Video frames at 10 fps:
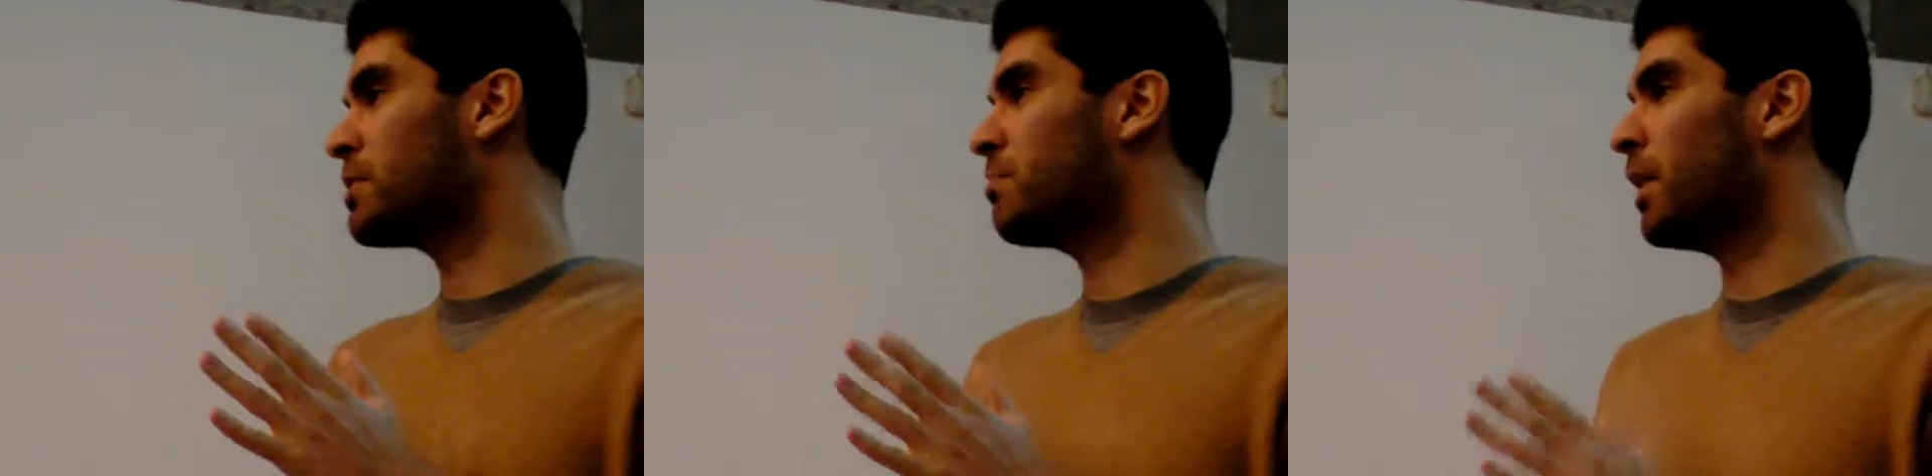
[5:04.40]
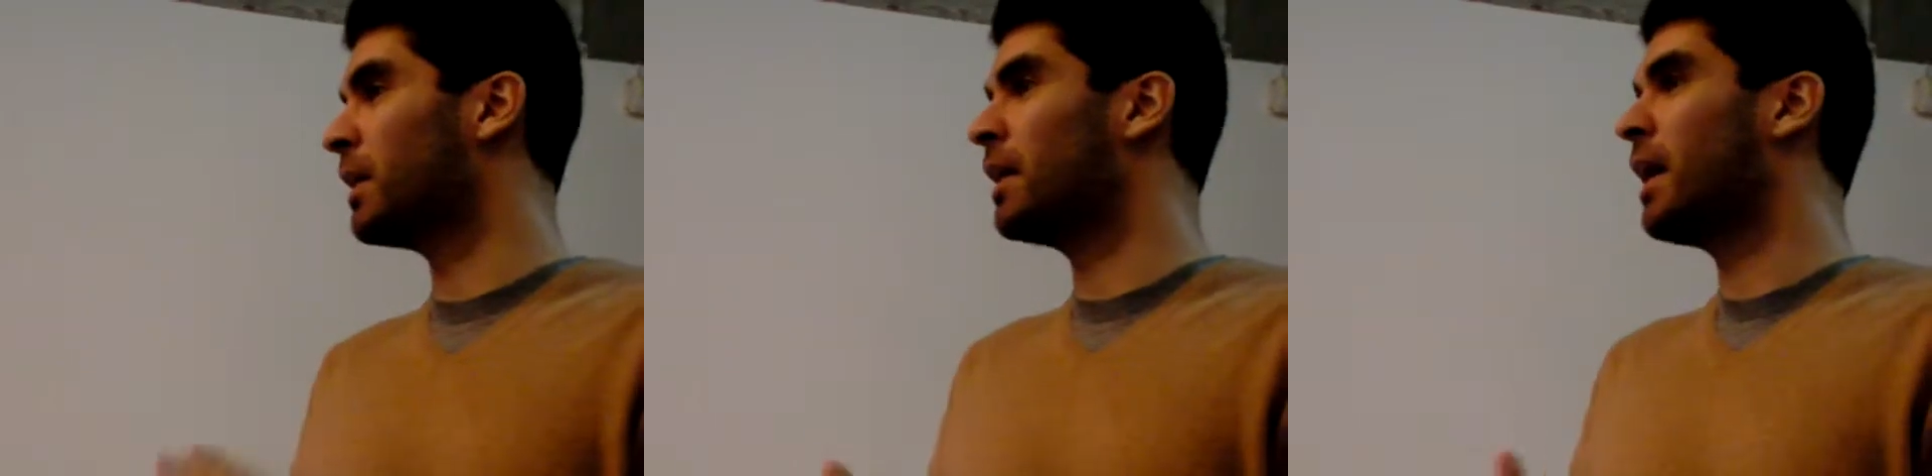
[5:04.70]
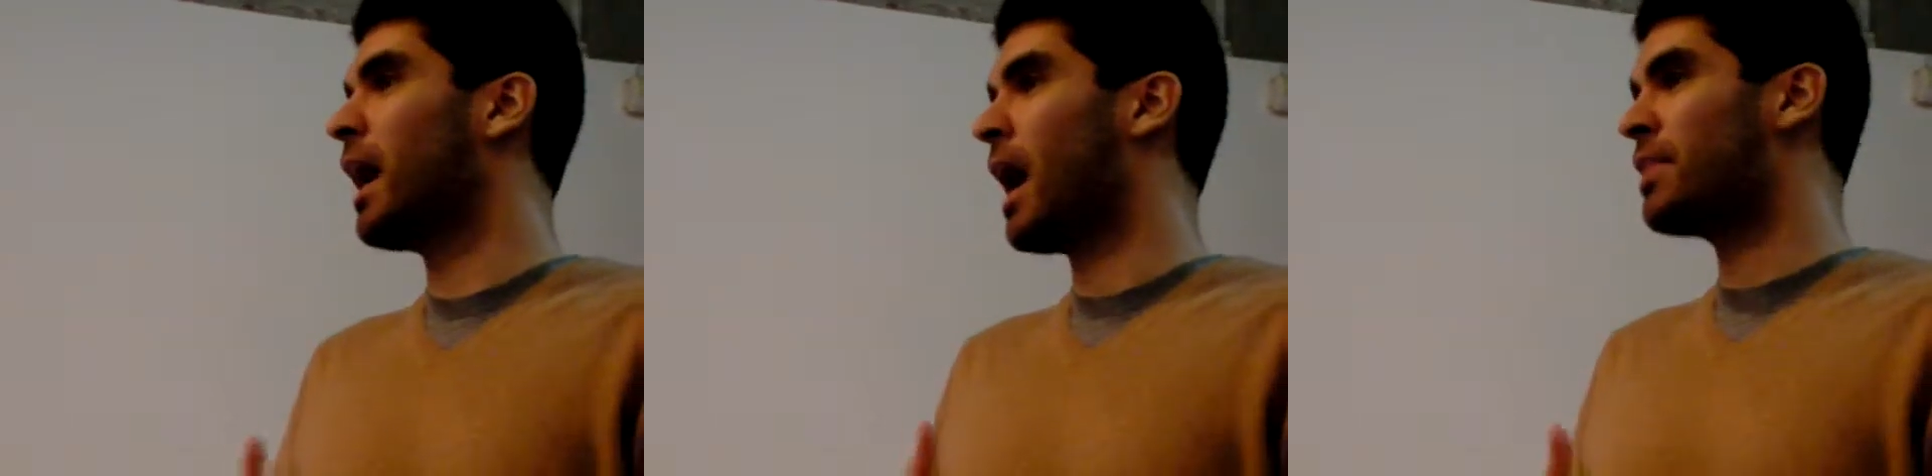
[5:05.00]
but
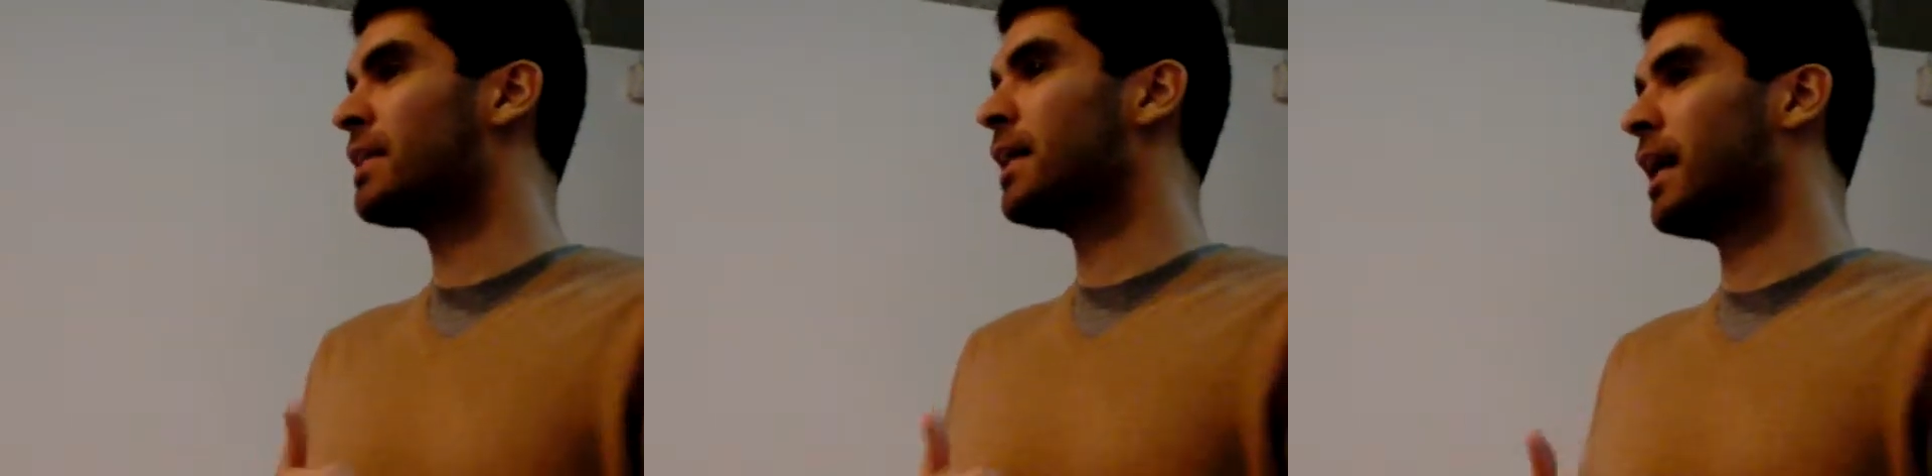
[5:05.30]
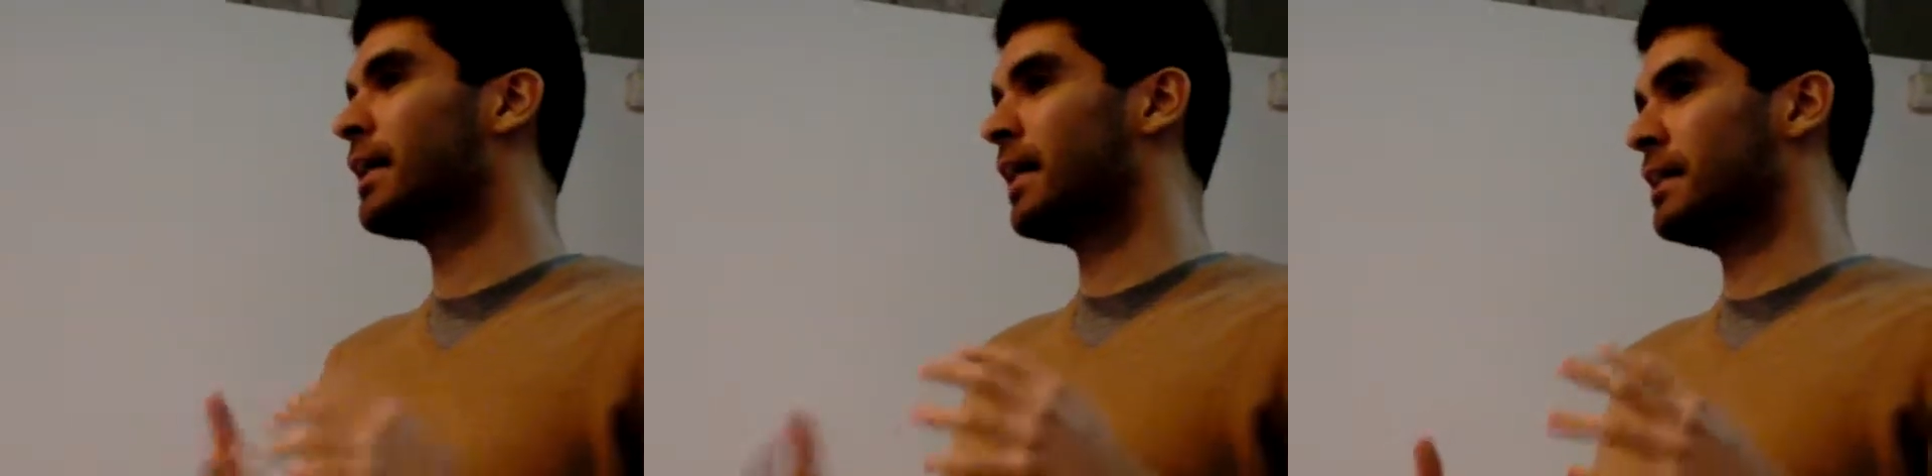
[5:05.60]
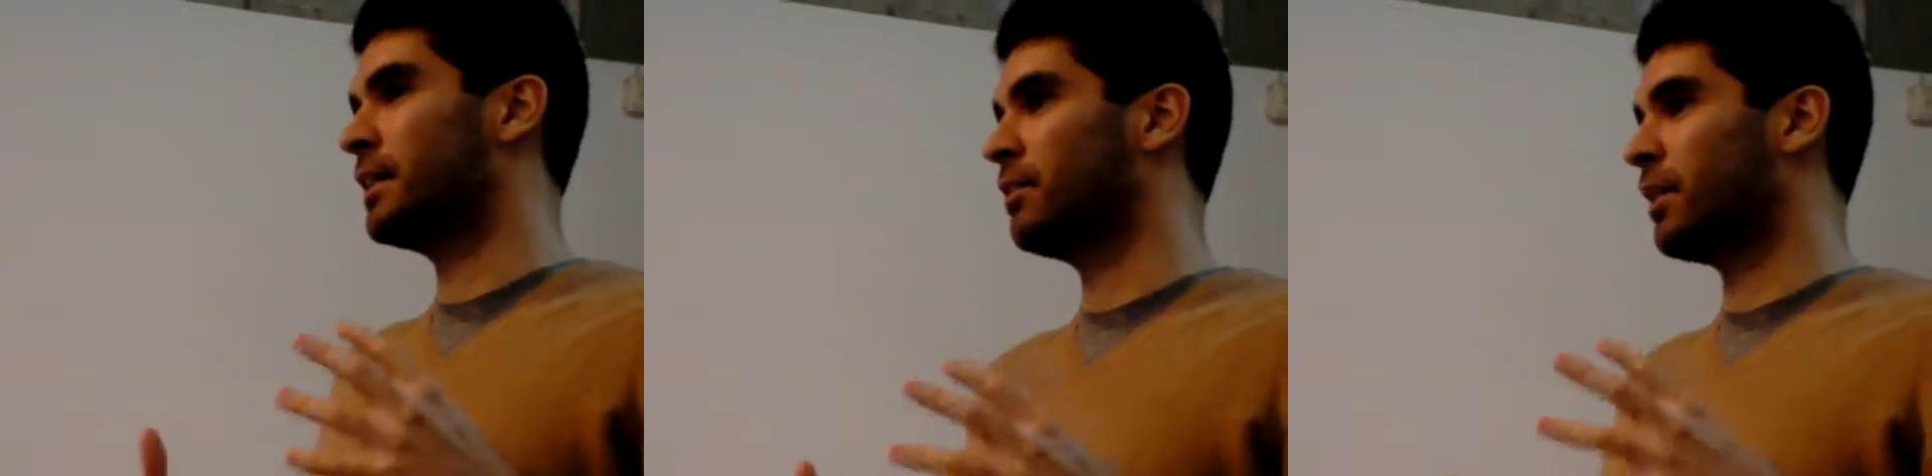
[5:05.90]
I think they liked the
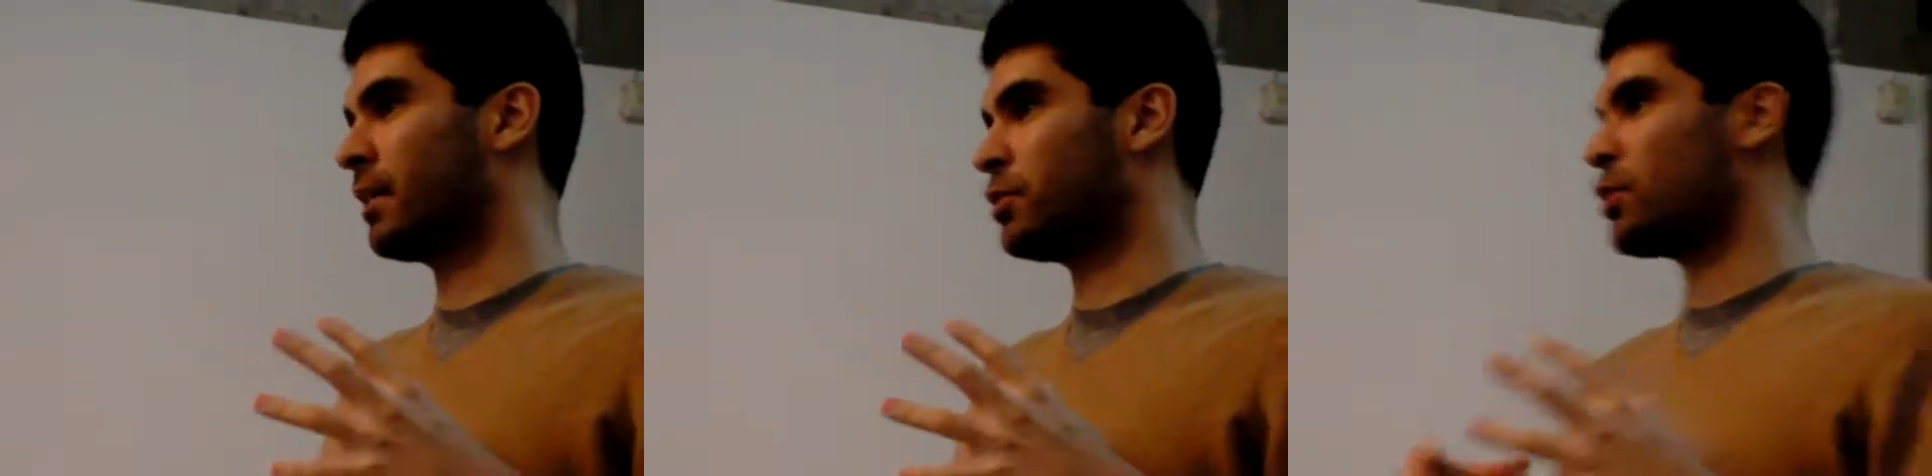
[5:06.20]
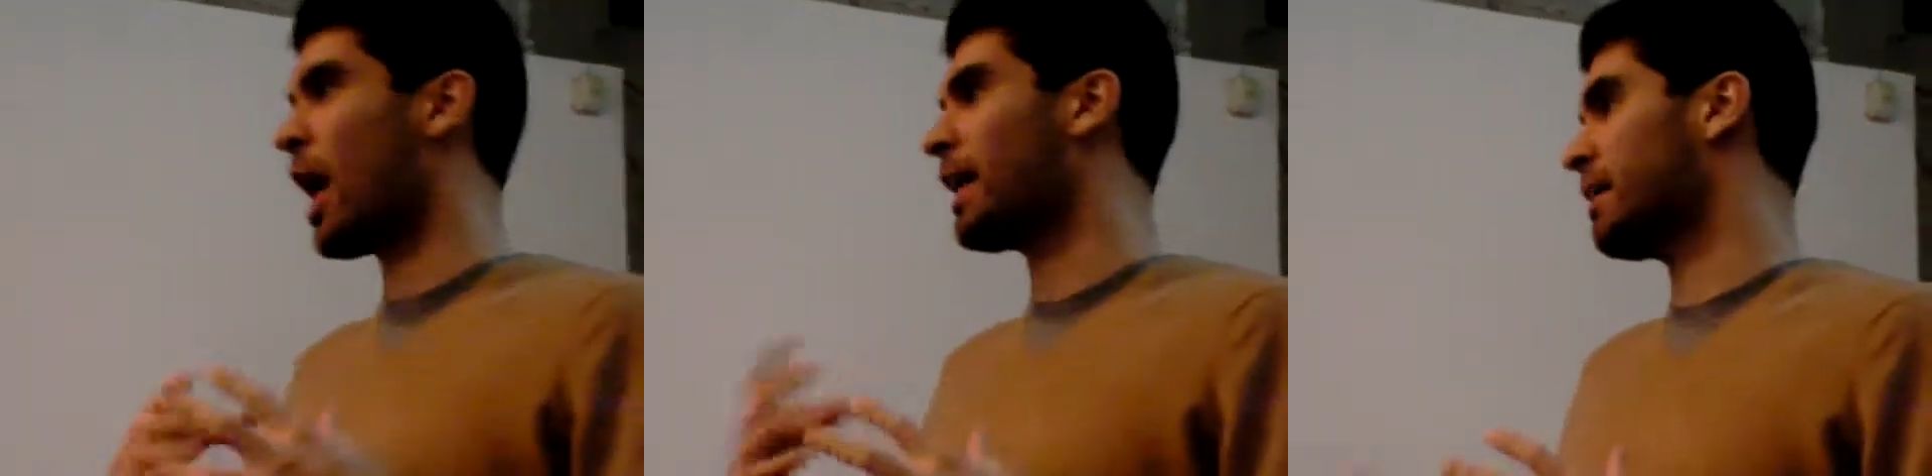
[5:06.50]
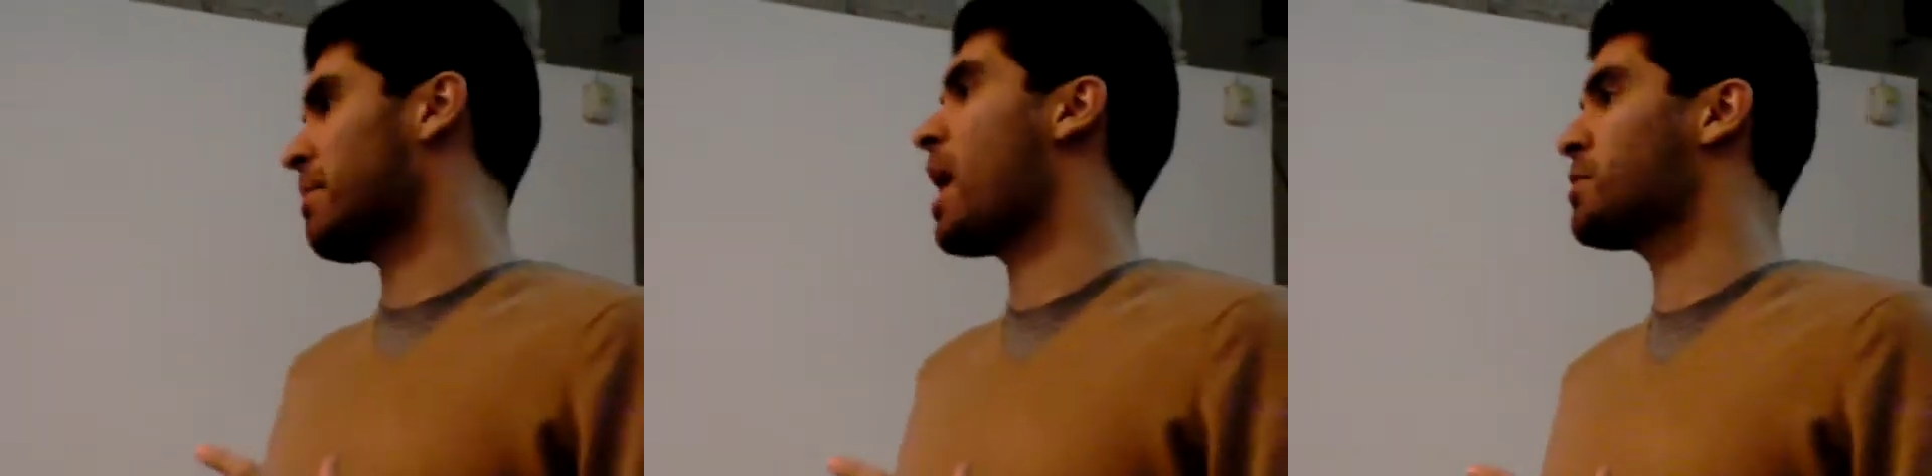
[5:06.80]
idea of like
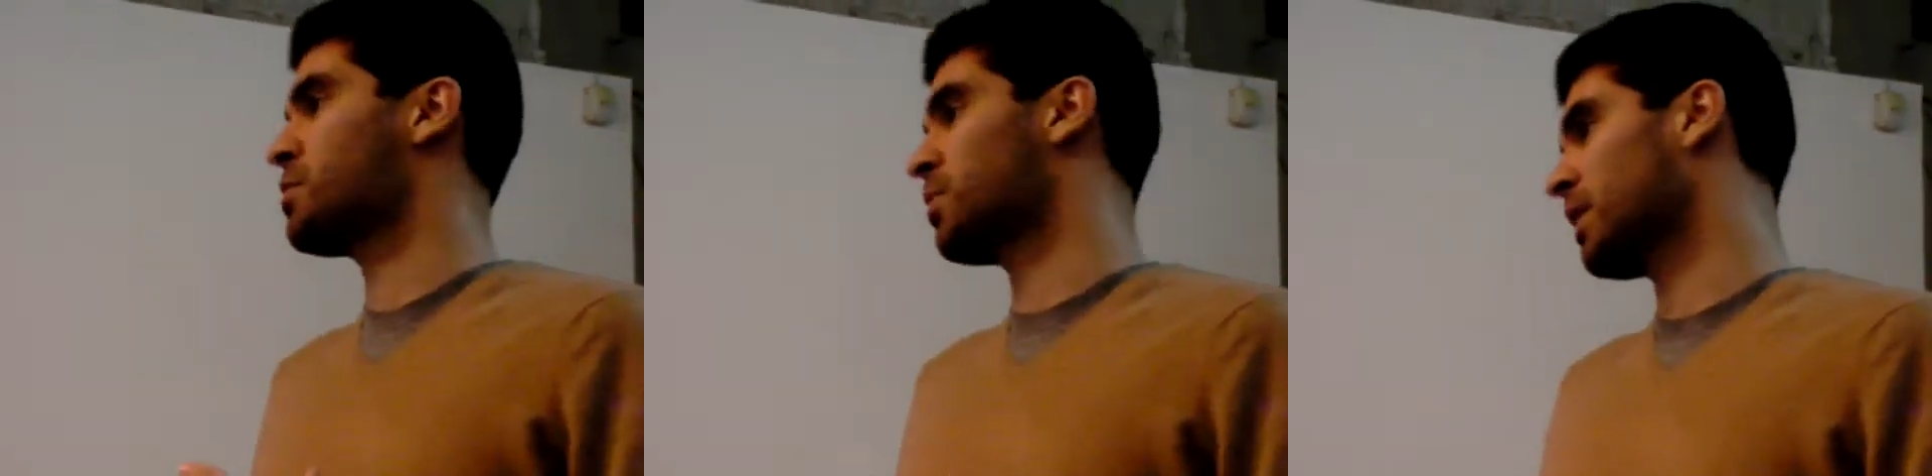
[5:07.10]
tracking mastery,